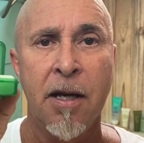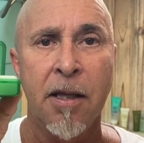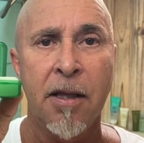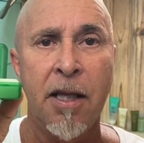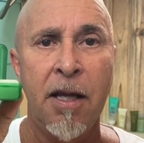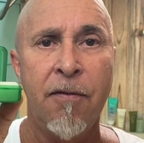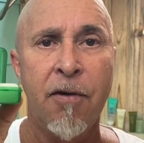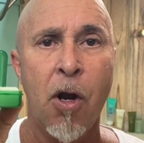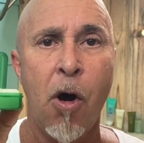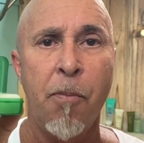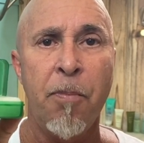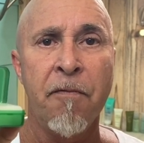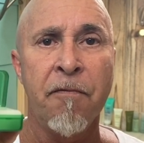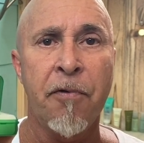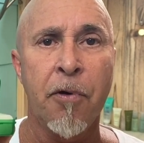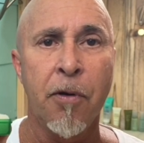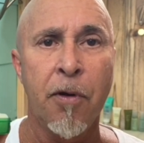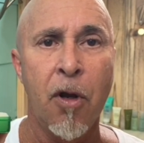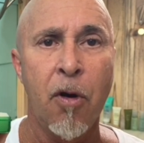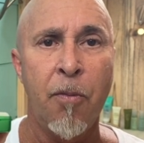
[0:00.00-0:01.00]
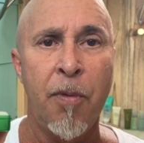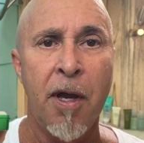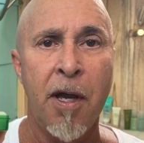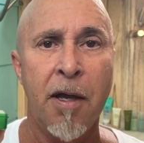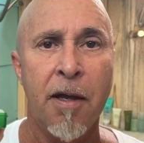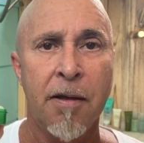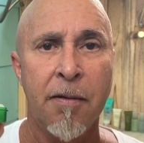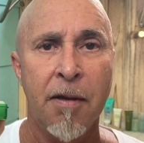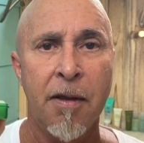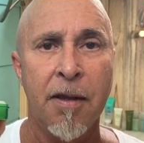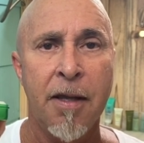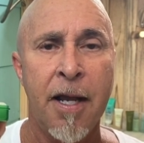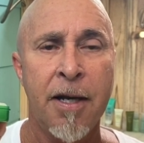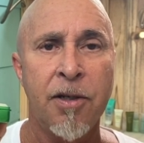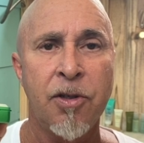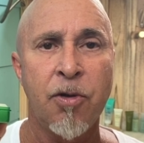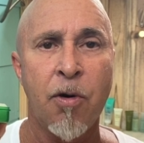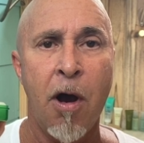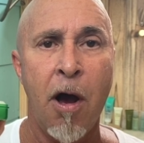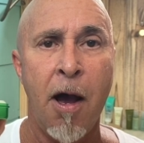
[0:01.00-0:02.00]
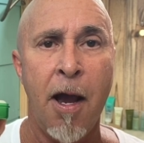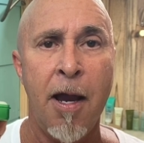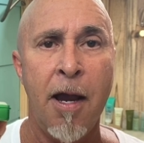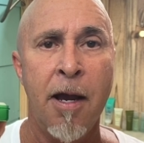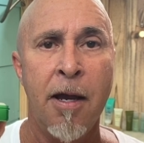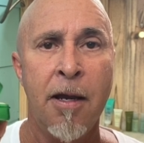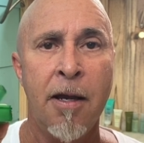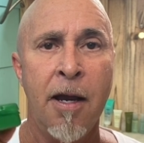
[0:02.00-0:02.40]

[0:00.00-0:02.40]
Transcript: Leave it open for a little bit, let it dry,